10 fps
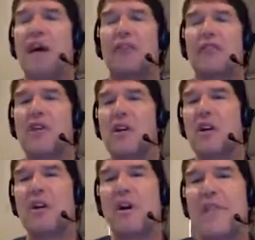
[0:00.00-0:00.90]
for young
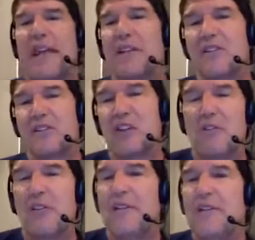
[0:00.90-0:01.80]
doctors
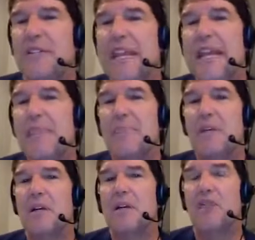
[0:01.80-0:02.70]
that consider
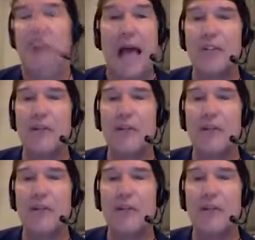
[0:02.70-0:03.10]
that team